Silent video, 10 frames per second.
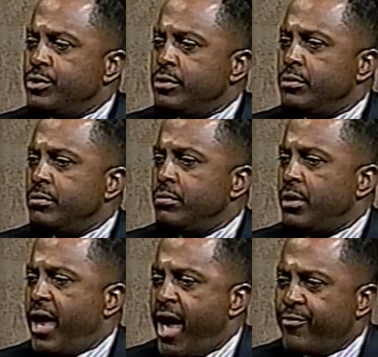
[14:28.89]
you
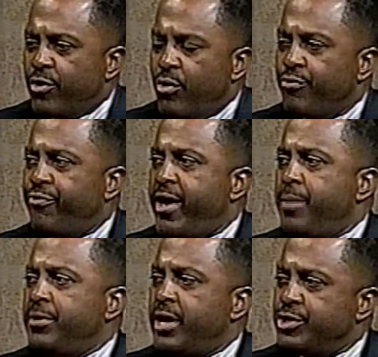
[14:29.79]
have your own family,